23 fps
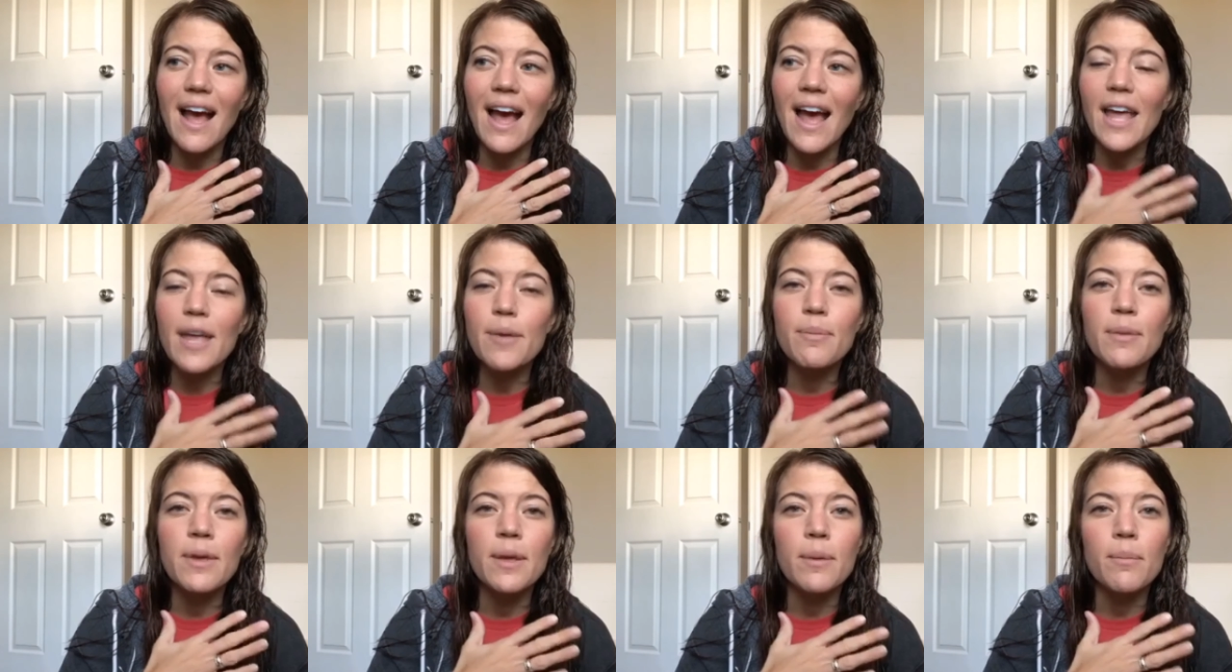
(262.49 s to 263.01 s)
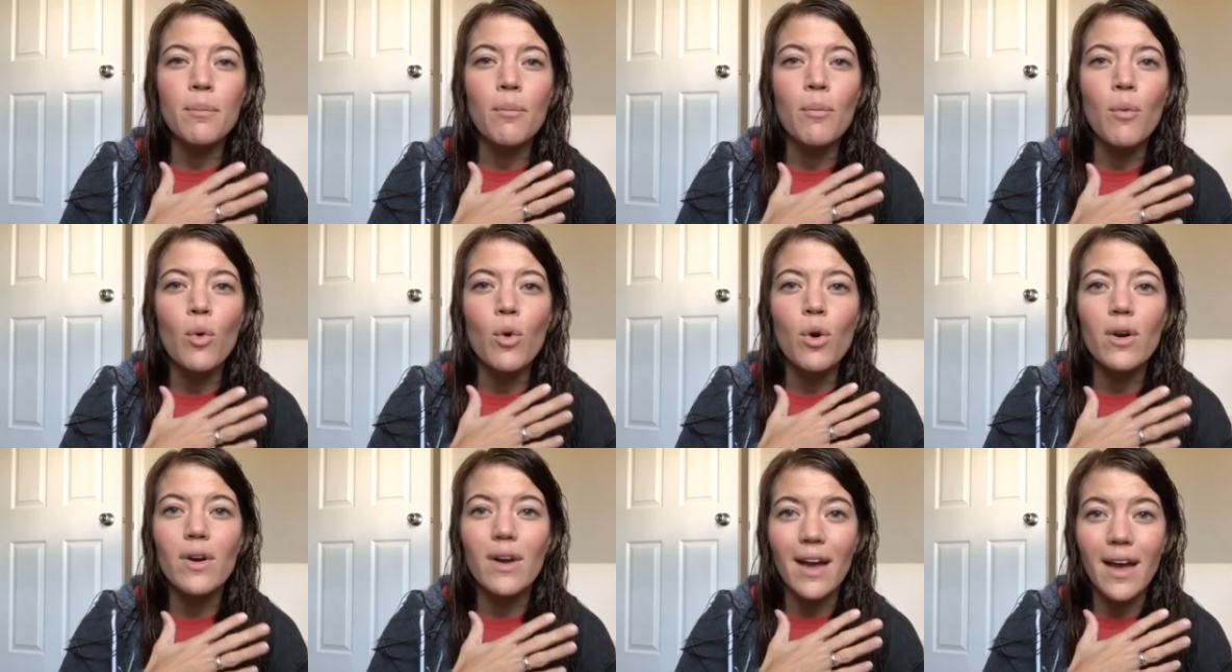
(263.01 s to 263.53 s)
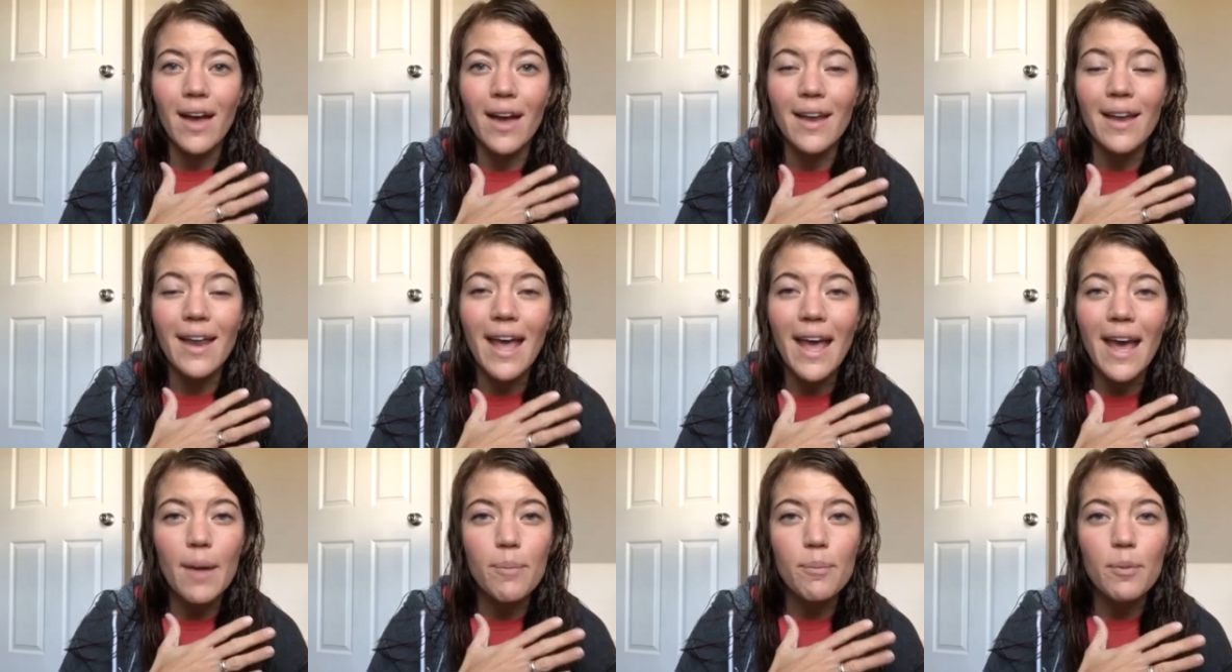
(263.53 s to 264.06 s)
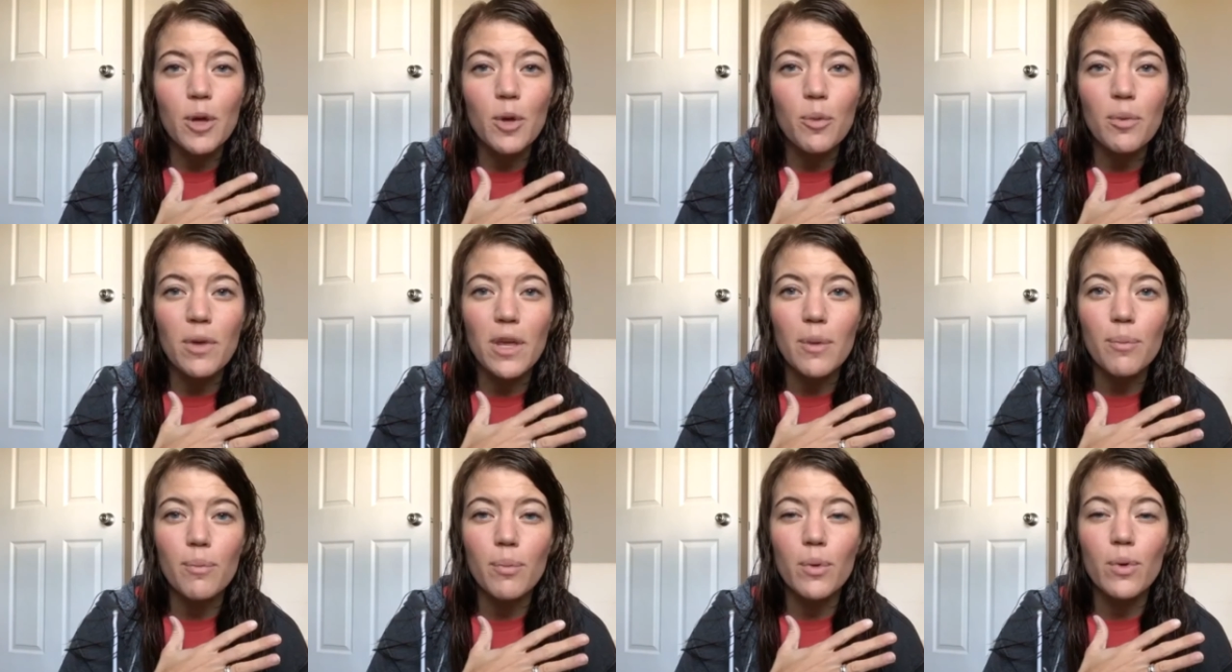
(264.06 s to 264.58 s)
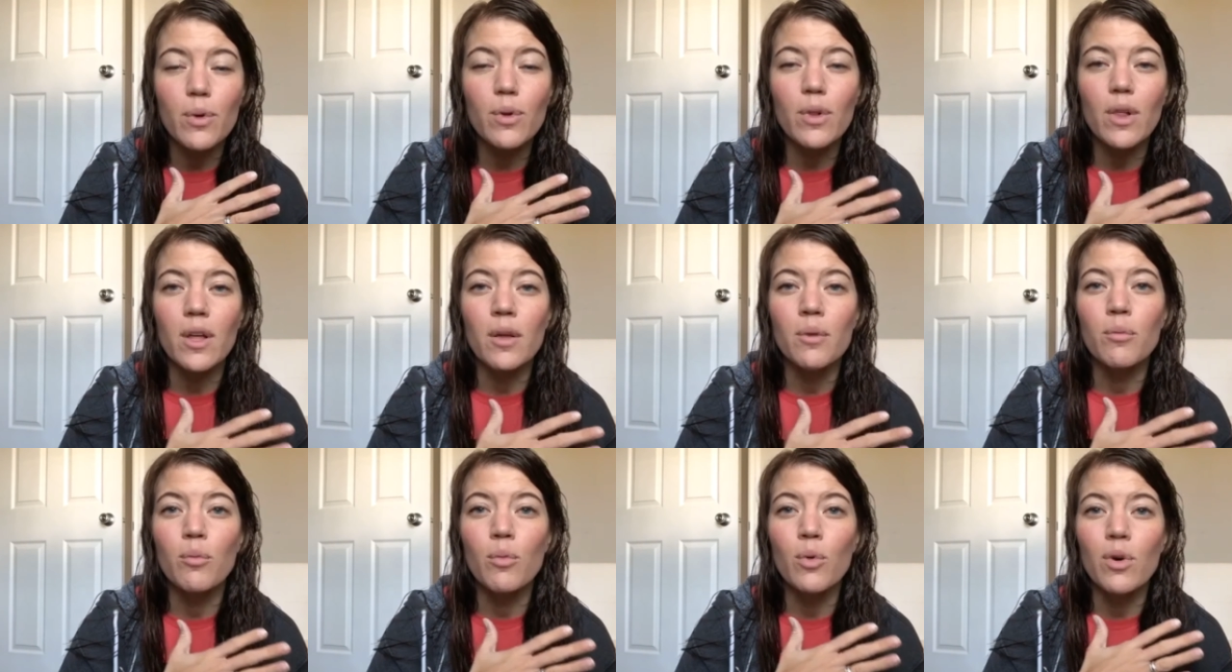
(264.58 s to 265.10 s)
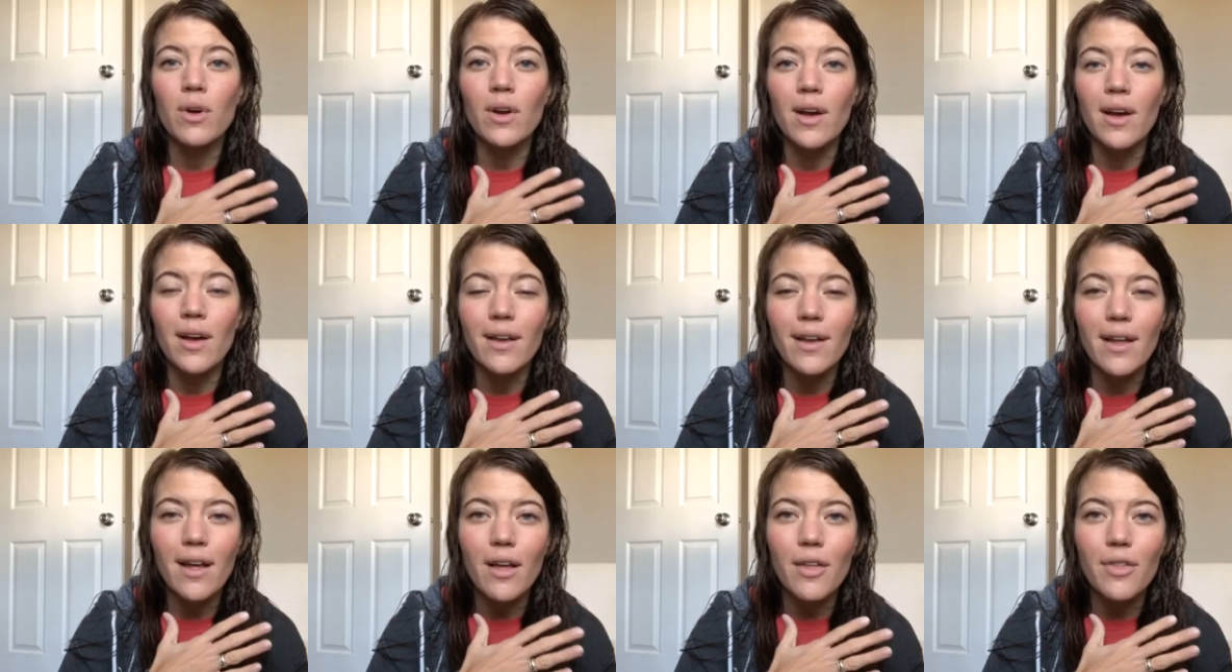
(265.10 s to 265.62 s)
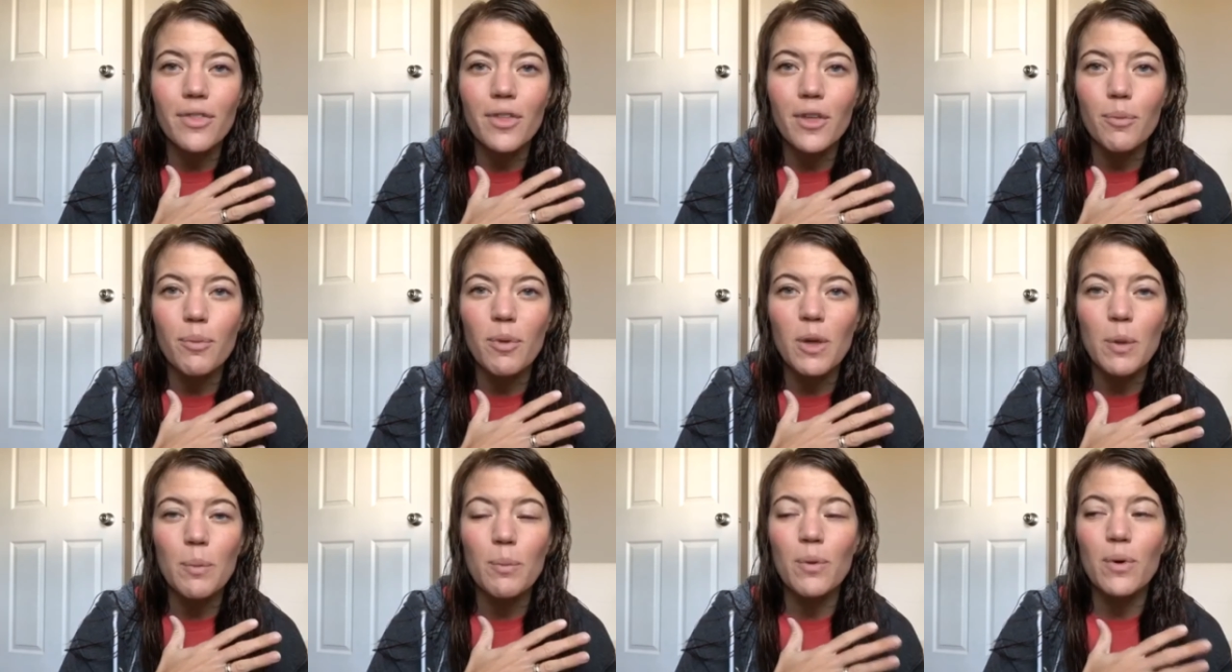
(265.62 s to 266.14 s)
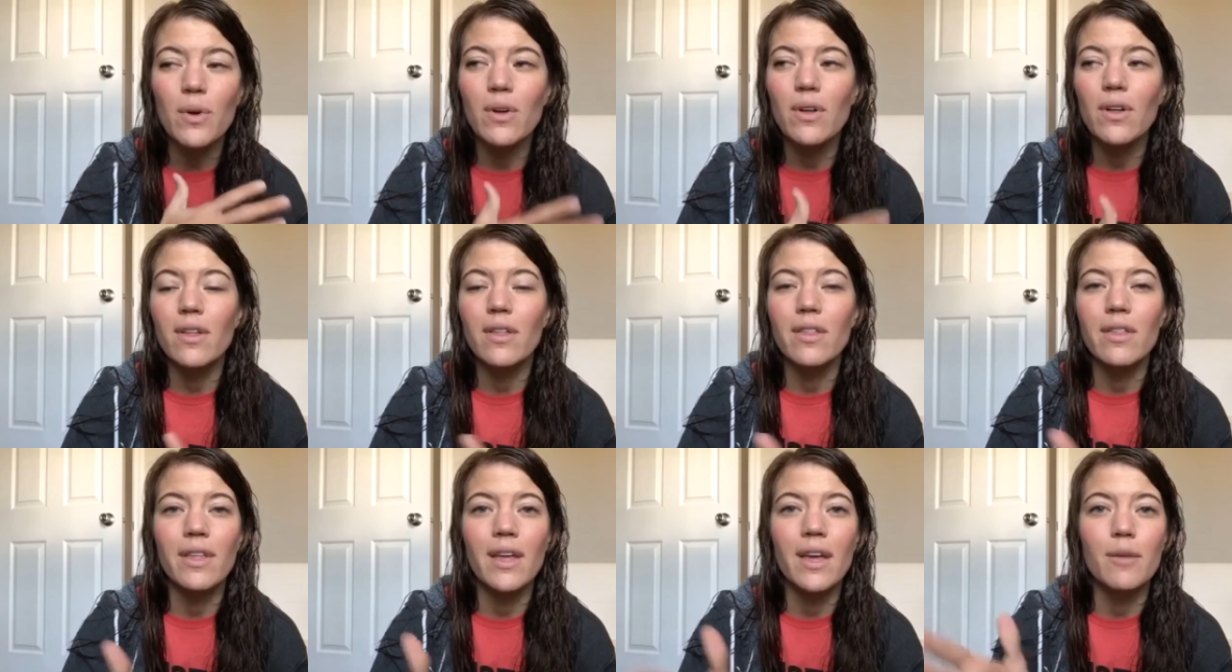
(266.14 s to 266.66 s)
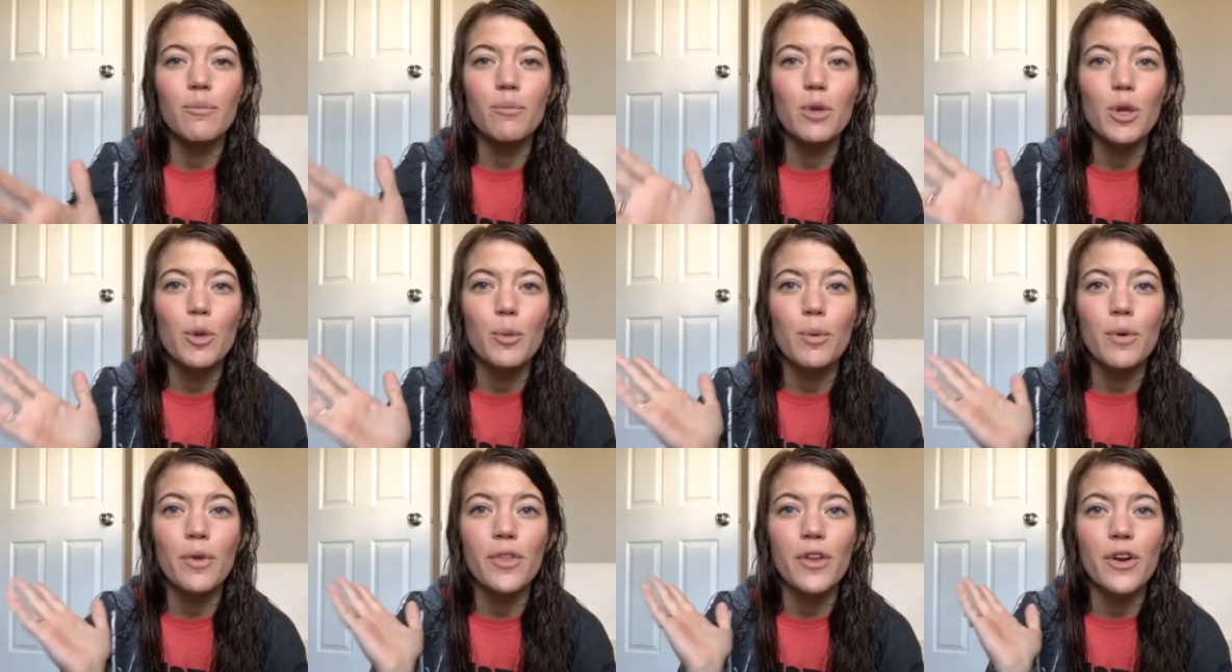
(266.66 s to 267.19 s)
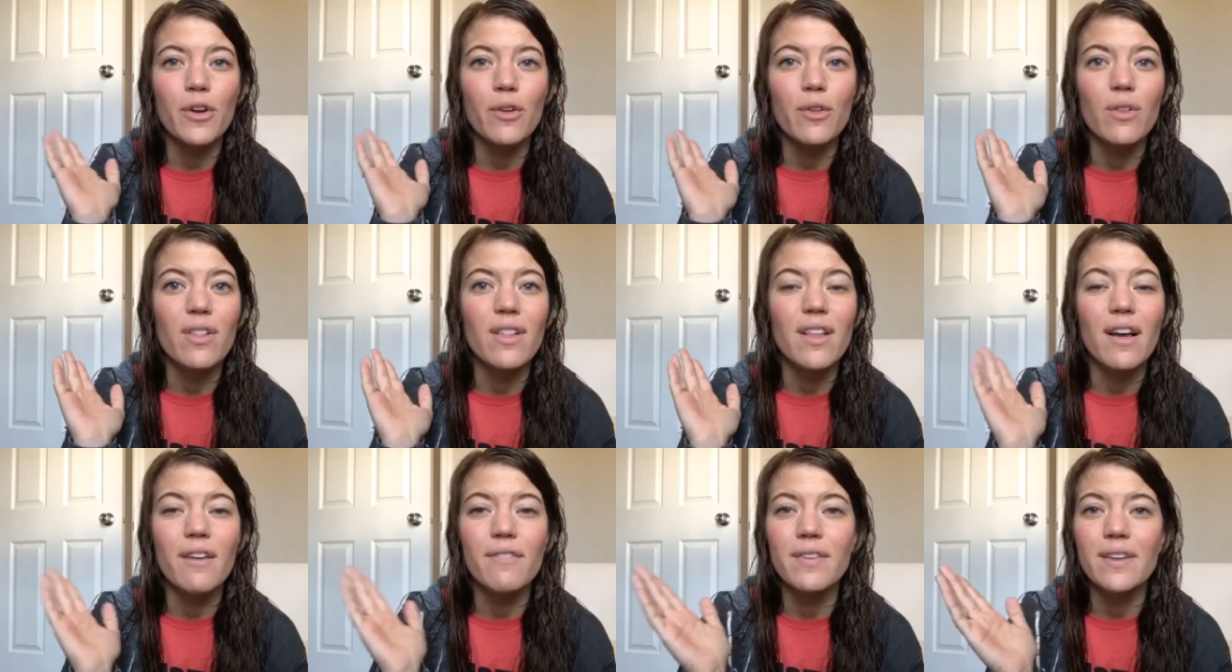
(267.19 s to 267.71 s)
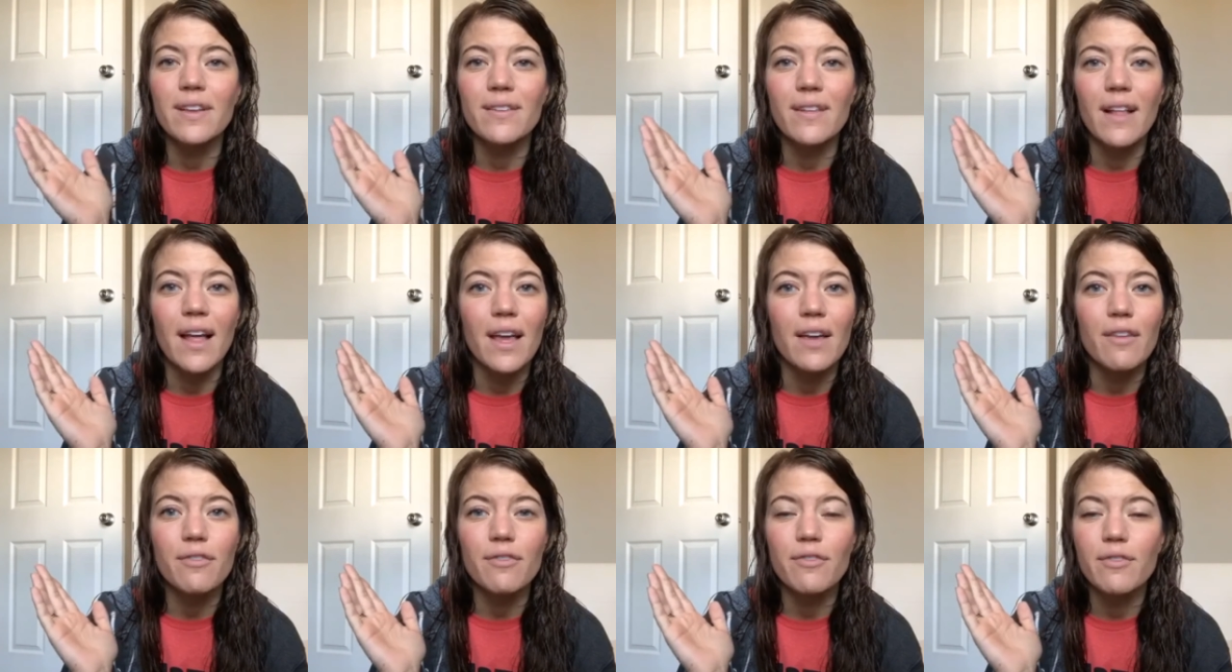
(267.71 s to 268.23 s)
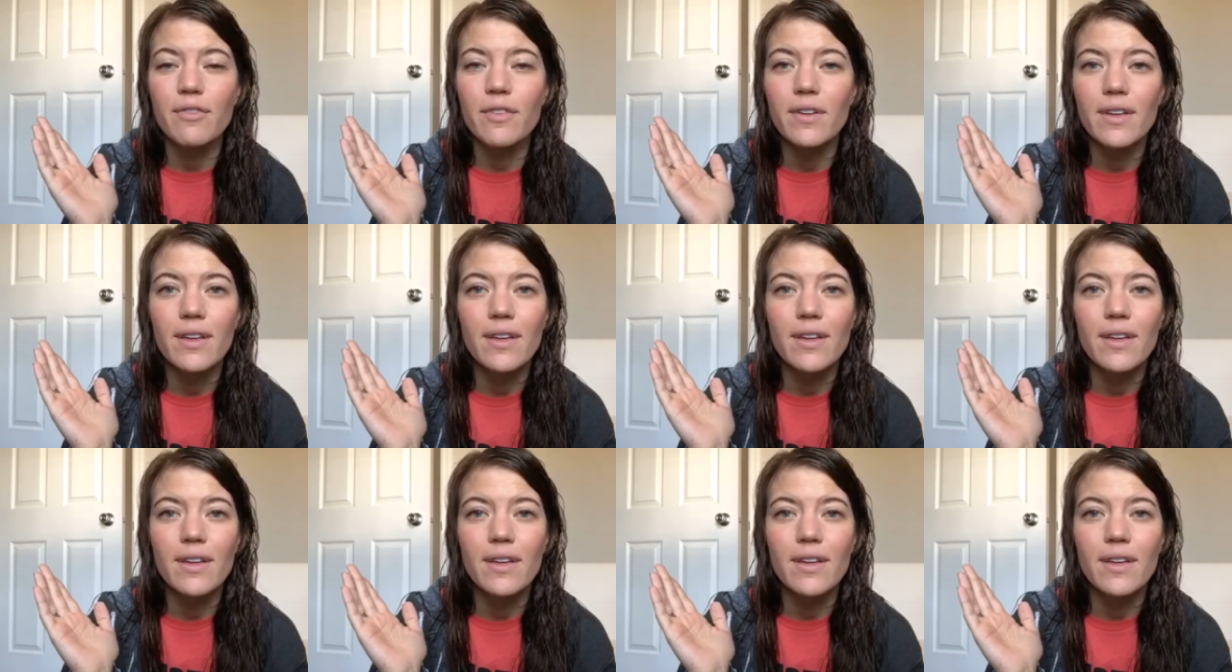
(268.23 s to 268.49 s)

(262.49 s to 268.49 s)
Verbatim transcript: i meet more unhappy people and more unhealthy people than people that are loving life